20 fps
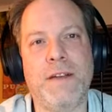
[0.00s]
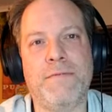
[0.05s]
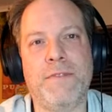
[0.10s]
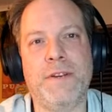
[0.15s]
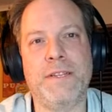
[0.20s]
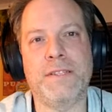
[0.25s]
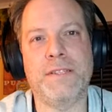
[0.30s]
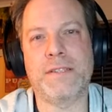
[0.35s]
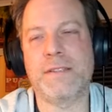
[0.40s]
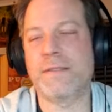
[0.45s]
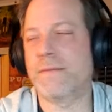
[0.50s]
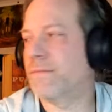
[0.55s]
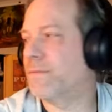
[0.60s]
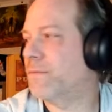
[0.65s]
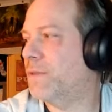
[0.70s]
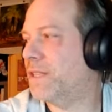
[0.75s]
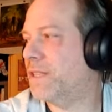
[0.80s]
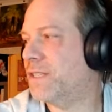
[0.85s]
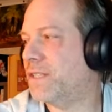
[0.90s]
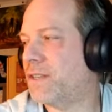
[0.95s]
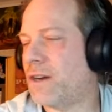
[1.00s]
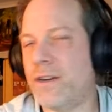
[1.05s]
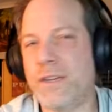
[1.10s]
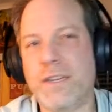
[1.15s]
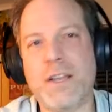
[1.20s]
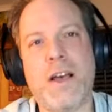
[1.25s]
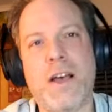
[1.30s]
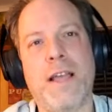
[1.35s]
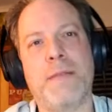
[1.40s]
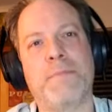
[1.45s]
reference with the start
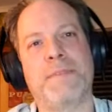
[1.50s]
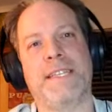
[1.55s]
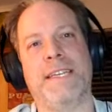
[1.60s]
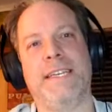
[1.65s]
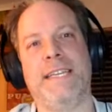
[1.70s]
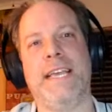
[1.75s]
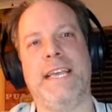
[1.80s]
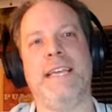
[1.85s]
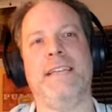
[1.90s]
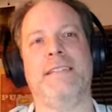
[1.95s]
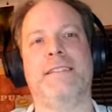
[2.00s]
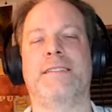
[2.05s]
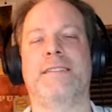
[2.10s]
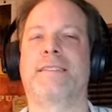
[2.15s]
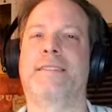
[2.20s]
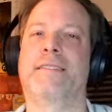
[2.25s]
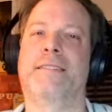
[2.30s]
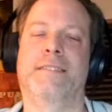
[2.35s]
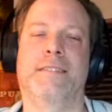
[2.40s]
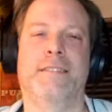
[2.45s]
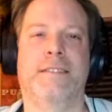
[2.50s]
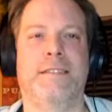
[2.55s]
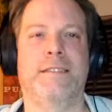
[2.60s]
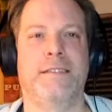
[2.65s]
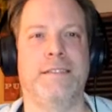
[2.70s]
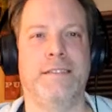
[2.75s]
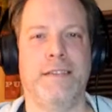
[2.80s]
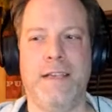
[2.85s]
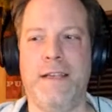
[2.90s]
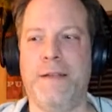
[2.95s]
times, the dates.
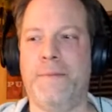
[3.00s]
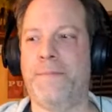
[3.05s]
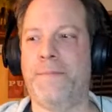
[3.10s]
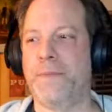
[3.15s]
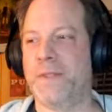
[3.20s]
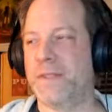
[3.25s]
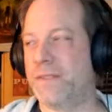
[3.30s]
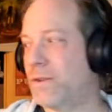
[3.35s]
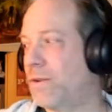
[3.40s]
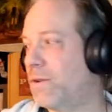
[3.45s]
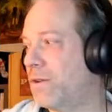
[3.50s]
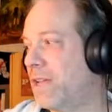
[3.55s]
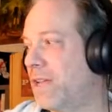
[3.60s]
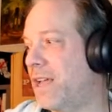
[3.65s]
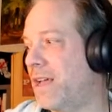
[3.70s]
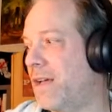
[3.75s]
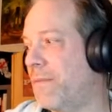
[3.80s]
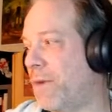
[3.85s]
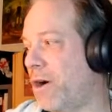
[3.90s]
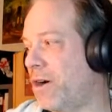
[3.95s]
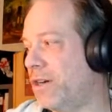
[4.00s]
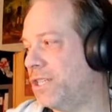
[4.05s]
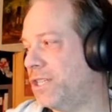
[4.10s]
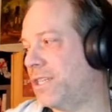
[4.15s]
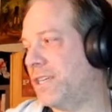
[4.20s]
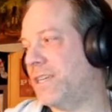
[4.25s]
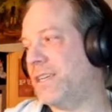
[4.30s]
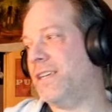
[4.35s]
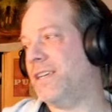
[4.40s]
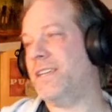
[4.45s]
Yeah. So March
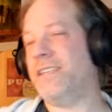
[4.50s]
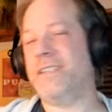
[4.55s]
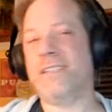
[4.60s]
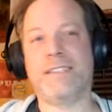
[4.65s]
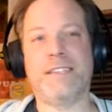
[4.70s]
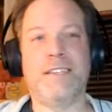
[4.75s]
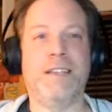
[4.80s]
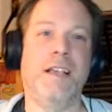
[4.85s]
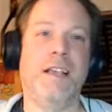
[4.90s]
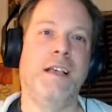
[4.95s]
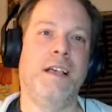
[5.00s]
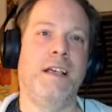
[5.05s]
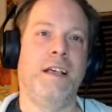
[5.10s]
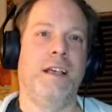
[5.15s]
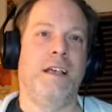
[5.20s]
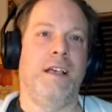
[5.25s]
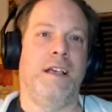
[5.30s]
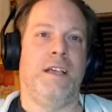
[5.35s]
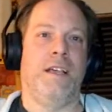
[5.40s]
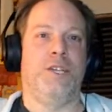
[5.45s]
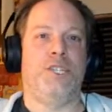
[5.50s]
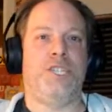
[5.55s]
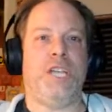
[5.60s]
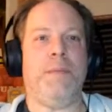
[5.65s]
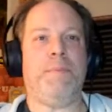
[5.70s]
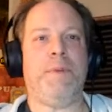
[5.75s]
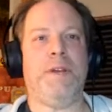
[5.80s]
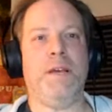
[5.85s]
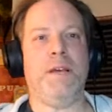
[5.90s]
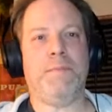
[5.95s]
is
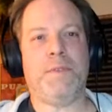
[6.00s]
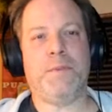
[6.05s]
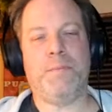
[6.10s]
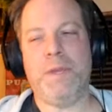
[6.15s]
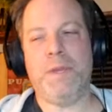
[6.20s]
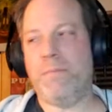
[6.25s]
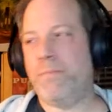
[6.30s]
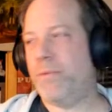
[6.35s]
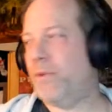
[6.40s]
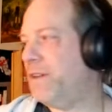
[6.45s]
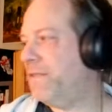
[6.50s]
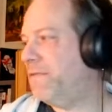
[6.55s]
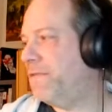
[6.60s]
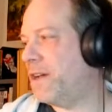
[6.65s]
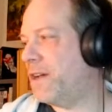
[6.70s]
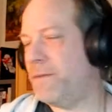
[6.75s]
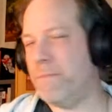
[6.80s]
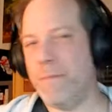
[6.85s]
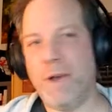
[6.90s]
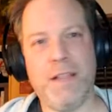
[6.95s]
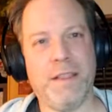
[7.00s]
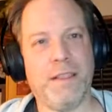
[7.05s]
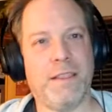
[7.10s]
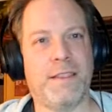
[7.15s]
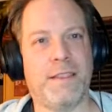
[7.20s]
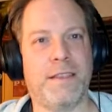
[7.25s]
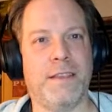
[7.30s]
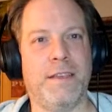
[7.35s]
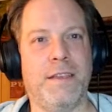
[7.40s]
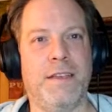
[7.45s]
shaping up to be a pretty fun month
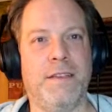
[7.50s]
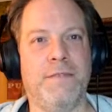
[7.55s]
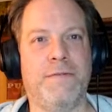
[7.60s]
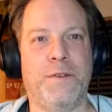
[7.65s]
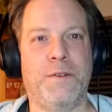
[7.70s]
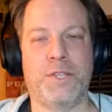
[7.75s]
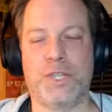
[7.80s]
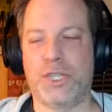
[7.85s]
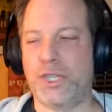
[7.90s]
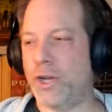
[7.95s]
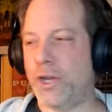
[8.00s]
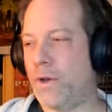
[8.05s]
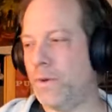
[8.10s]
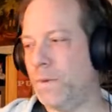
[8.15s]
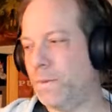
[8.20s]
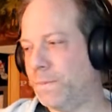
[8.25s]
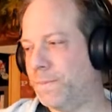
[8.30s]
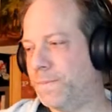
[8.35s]
for the show.